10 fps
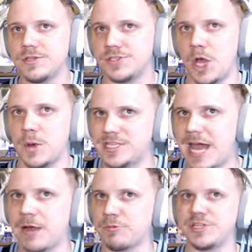so he's
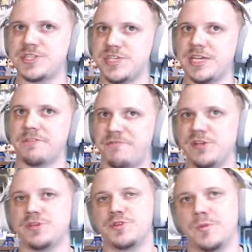not really seeing the
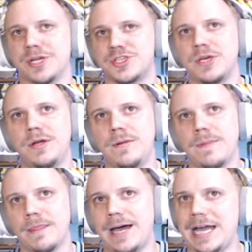field too much.
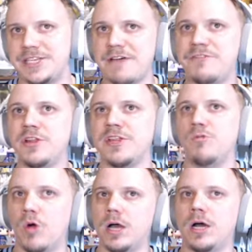I
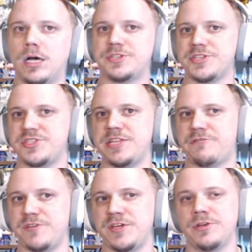definitely want Hunt to see
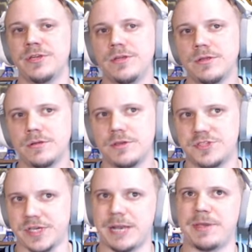the field,
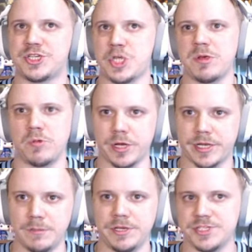so I got to make sure we
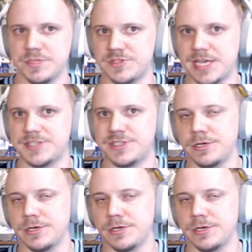work him into some sets